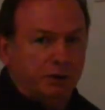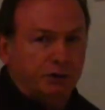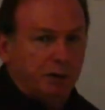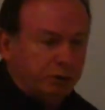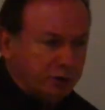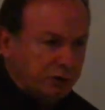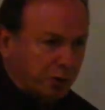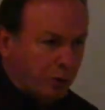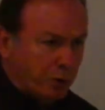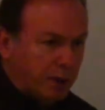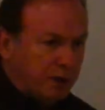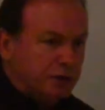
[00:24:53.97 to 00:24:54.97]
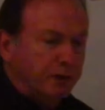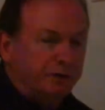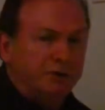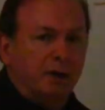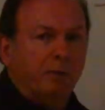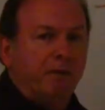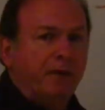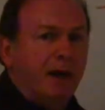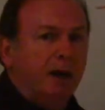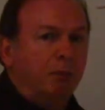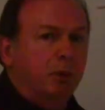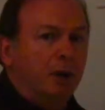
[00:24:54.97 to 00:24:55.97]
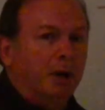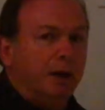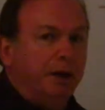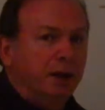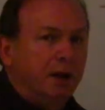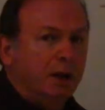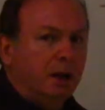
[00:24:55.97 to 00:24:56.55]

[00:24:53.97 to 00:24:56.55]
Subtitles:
so storage of some of that blood